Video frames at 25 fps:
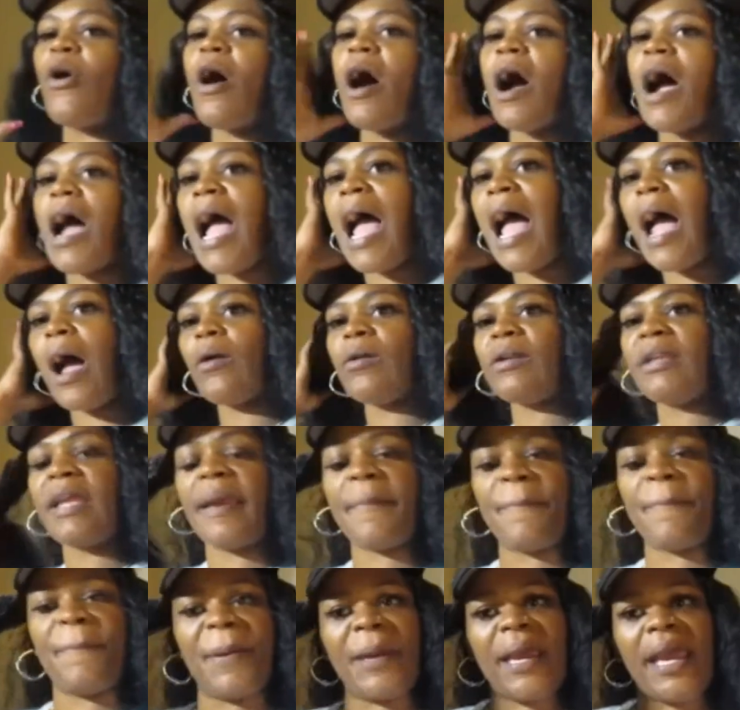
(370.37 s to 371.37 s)
her out
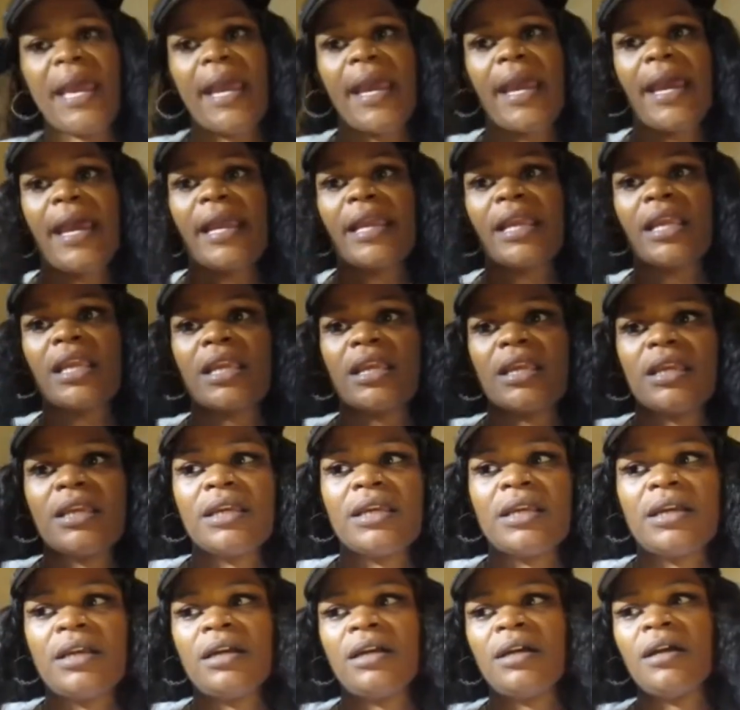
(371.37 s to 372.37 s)
that pack.
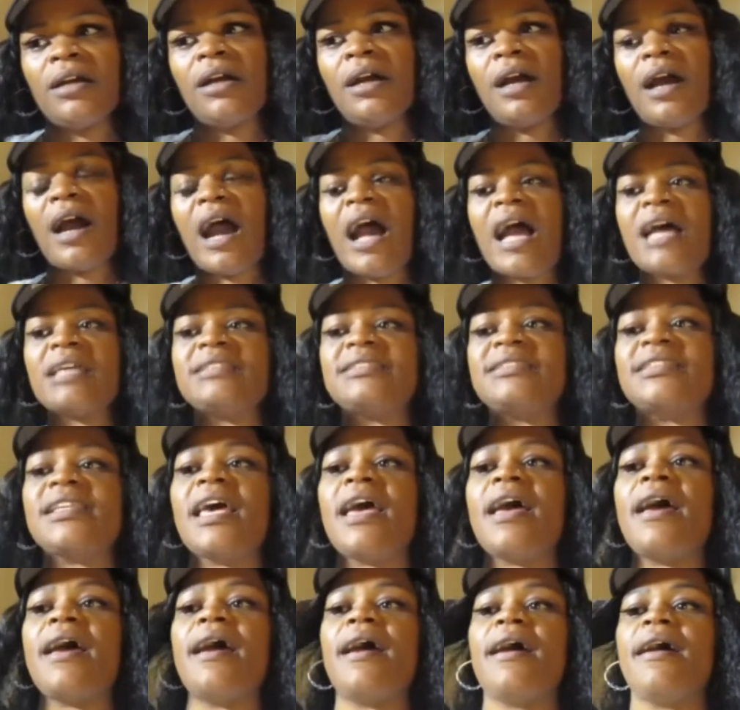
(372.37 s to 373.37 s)
I
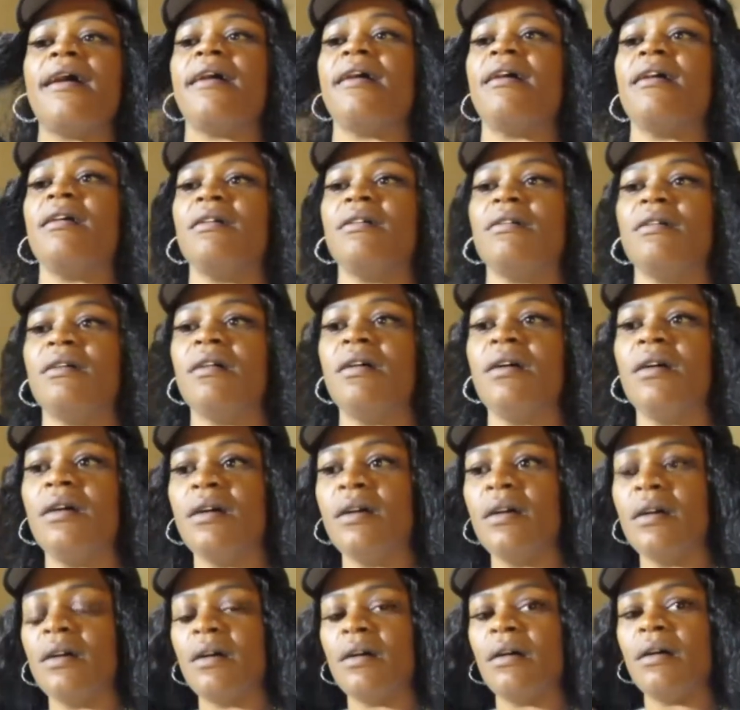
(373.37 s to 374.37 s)
said,
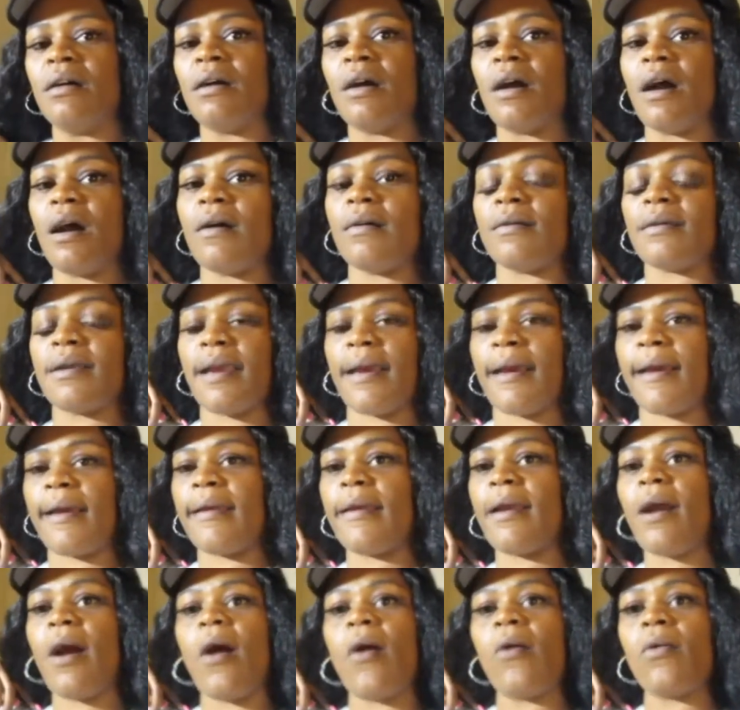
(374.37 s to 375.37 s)
okay,
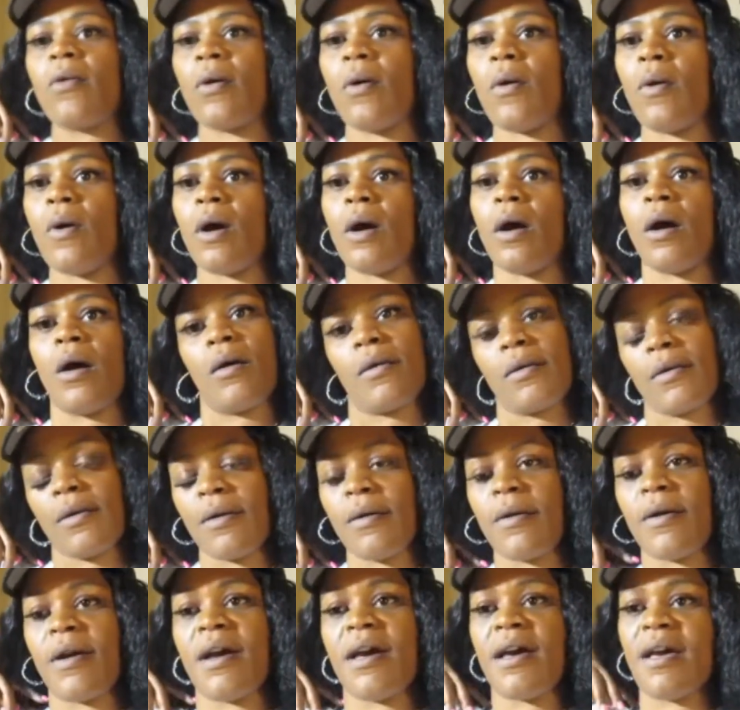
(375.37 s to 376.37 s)
hold
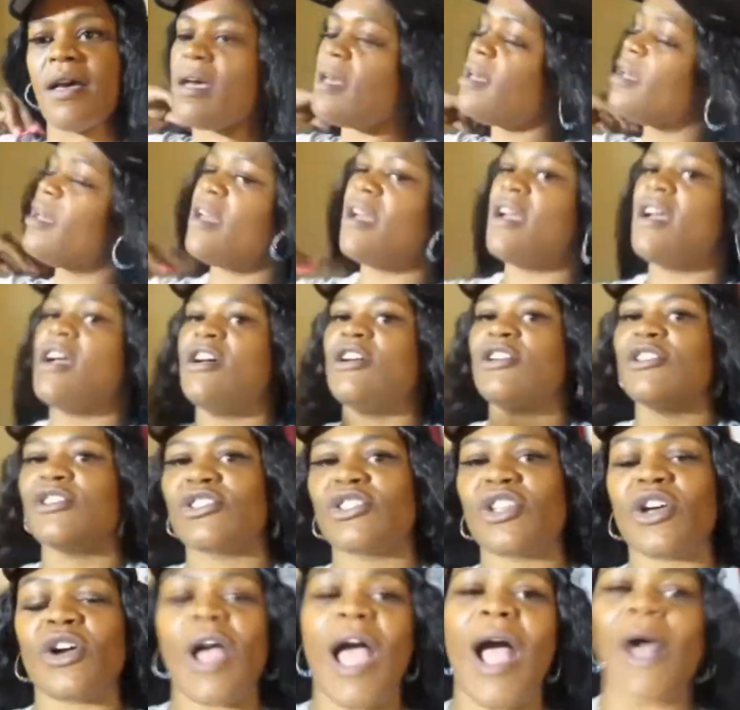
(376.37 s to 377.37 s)
on.
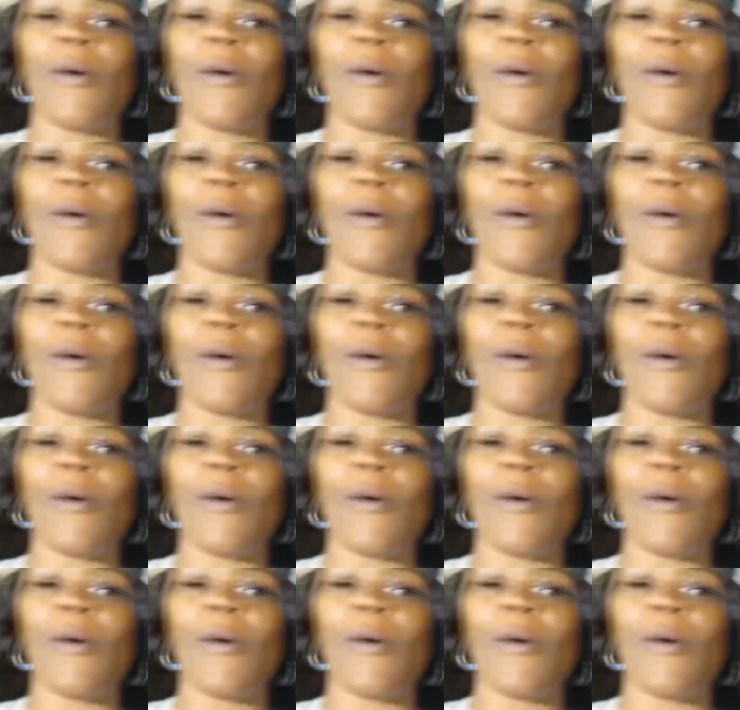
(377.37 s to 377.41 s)
So I